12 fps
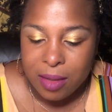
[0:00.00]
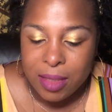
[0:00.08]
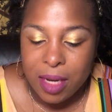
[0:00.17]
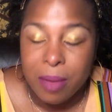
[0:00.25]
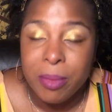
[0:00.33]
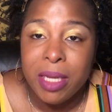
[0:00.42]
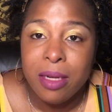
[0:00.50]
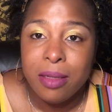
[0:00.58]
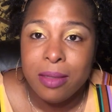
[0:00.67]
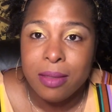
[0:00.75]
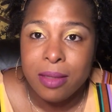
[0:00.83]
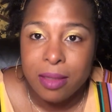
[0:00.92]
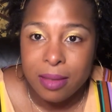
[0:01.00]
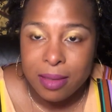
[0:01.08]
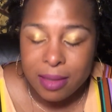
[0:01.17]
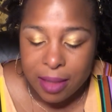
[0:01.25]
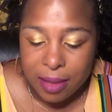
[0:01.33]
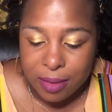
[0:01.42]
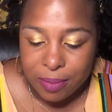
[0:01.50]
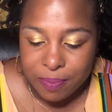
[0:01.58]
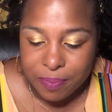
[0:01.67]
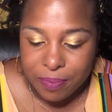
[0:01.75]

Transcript: Tom Hiddleston said,